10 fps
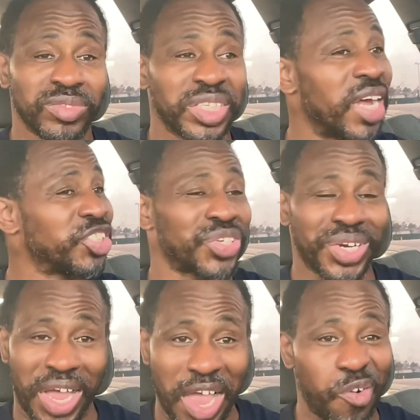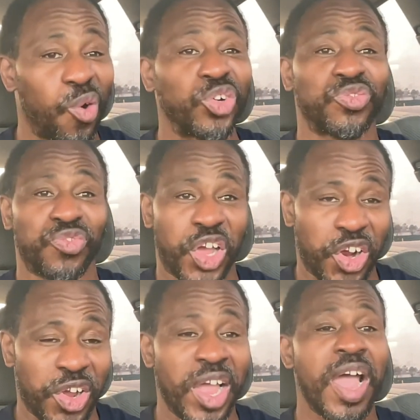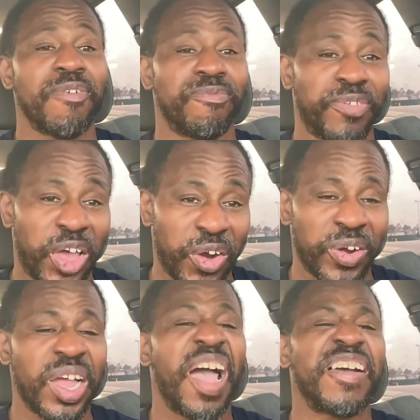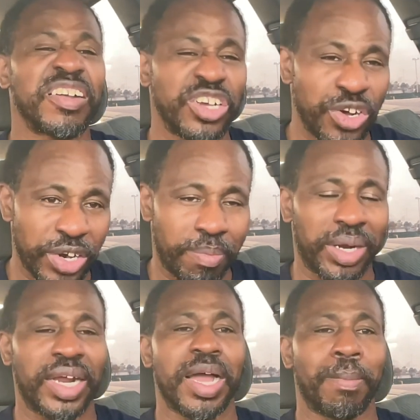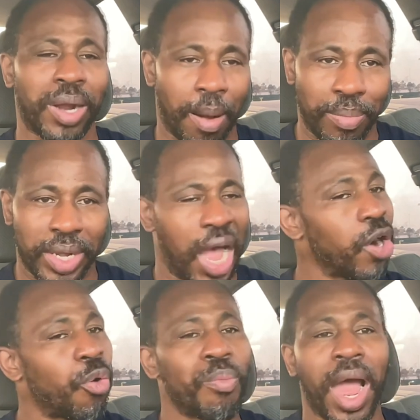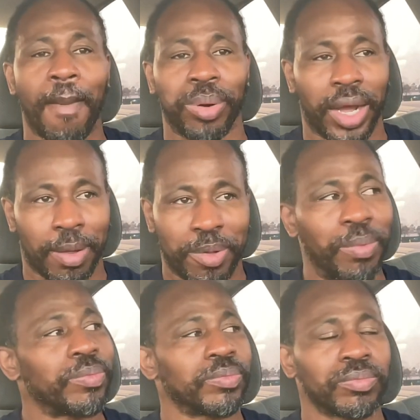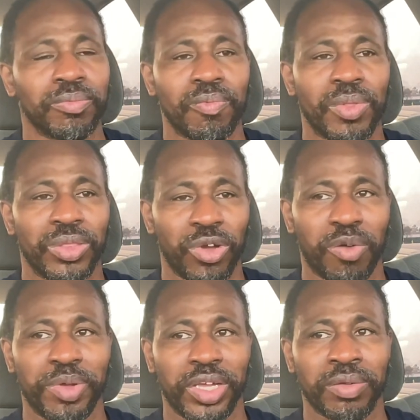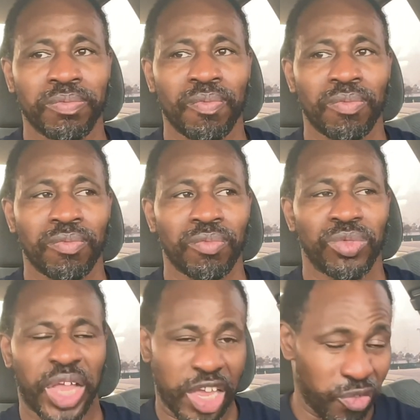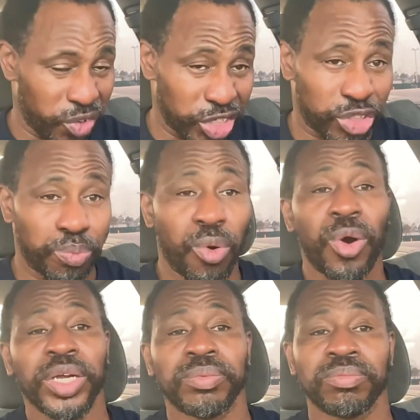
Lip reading: Like, straight up, it works very, very good in my life. That block button. I don't mind blocking people. You know what I mean? Thank you for your support.